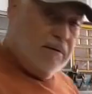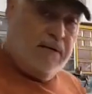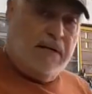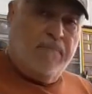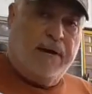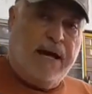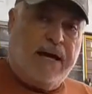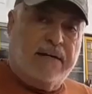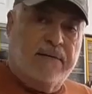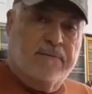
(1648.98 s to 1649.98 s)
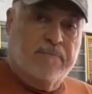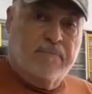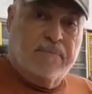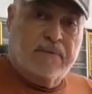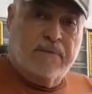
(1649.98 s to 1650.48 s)
get a bag
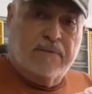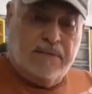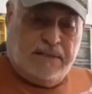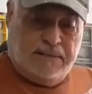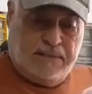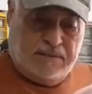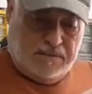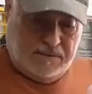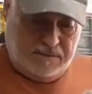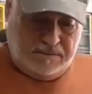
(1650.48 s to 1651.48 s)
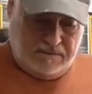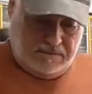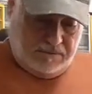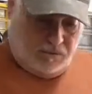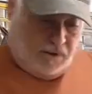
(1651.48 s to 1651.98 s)
like
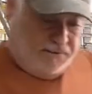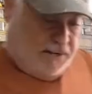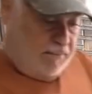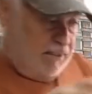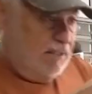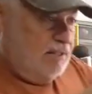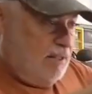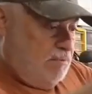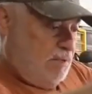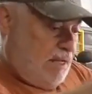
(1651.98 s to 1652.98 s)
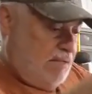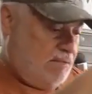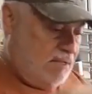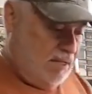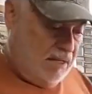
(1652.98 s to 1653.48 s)
this, roughly about the same
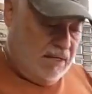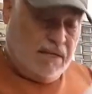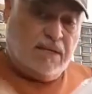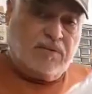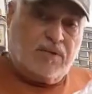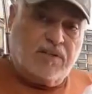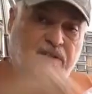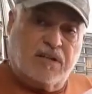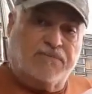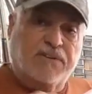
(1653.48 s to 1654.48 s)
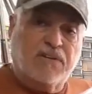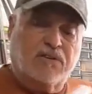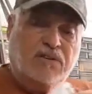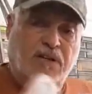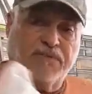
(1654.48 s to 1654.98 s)
size, and start stuffing your
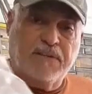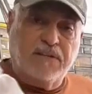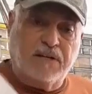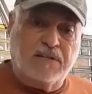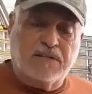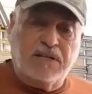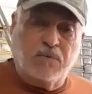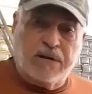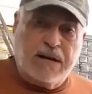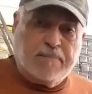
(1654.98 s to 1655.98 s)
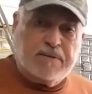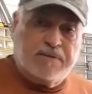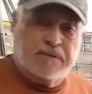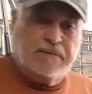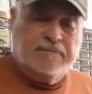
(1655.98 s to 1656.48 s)
stuff in there and see what happens.